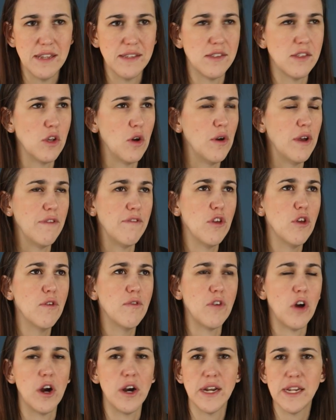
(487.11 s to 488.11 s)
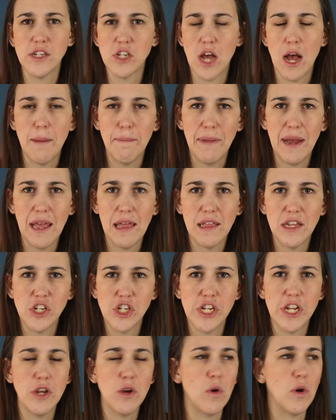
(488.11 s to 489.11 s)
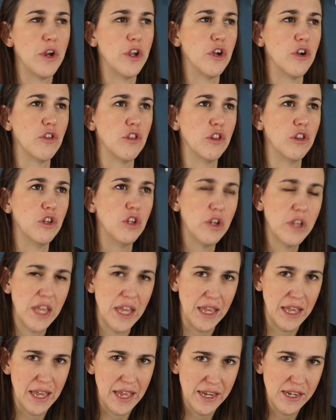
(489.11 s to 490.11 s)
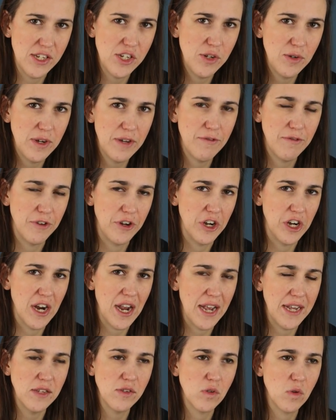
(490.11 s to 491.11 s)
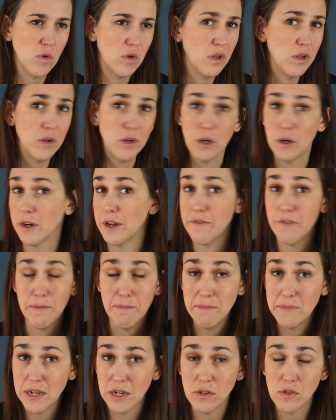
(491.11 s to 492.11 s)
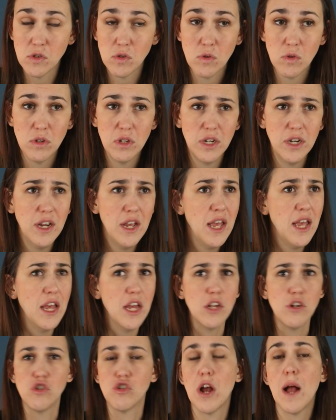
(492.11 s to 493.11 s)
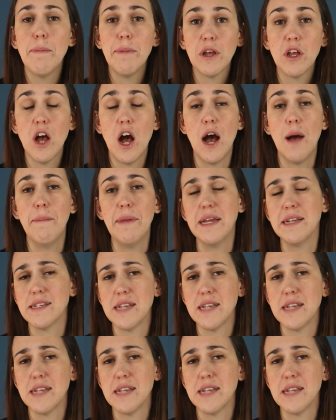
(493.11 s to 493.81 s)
So if you've already taught biology or you're looking into it for your high schooler or even middle schooler, drop a comment.